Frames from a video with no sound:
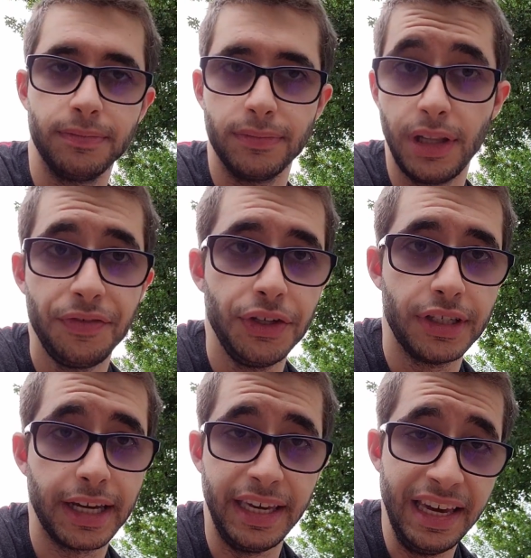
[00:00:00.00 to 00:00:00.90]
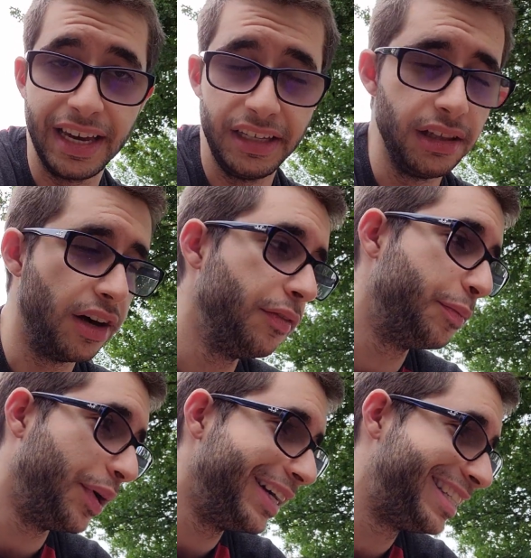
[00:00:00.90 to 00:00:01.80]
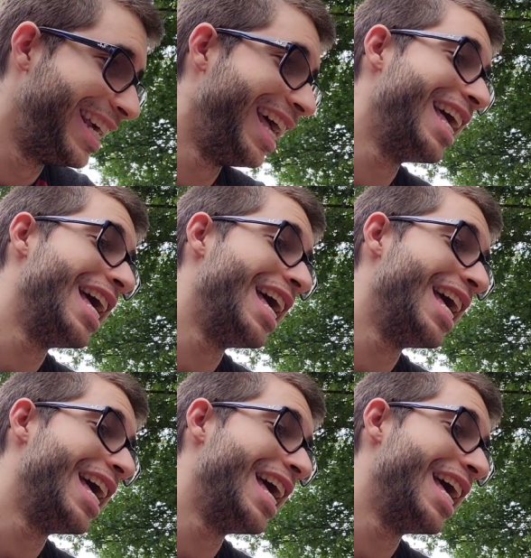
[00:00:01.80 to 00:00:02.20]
love you Techie, Eggy love, but